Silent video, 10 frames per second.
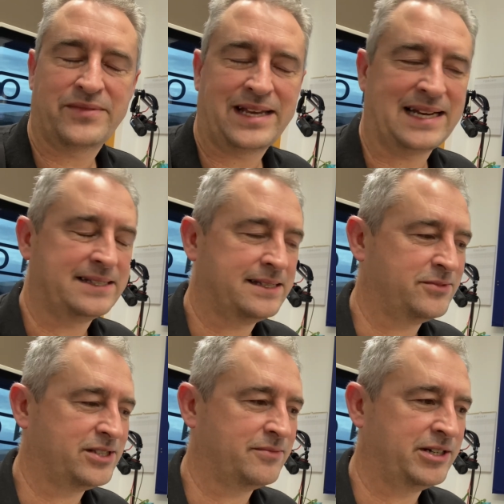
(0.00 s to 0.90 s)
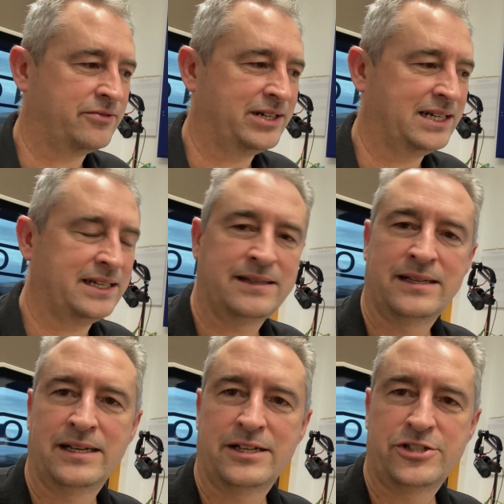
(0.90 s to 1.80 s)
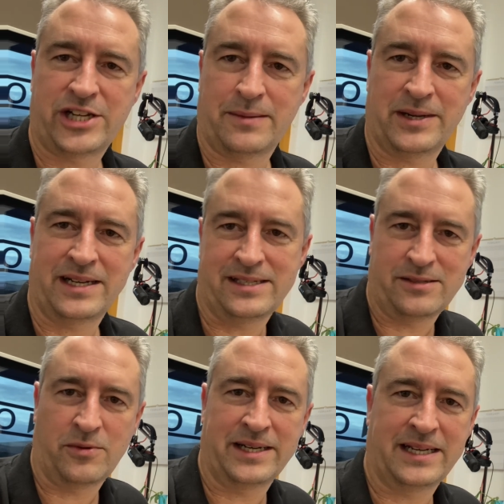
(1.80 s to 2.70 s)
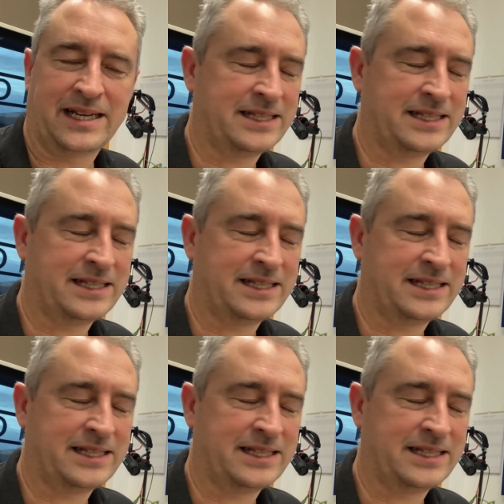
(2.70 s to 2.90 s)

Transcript: Ali seems to be a really cheap and easy way to get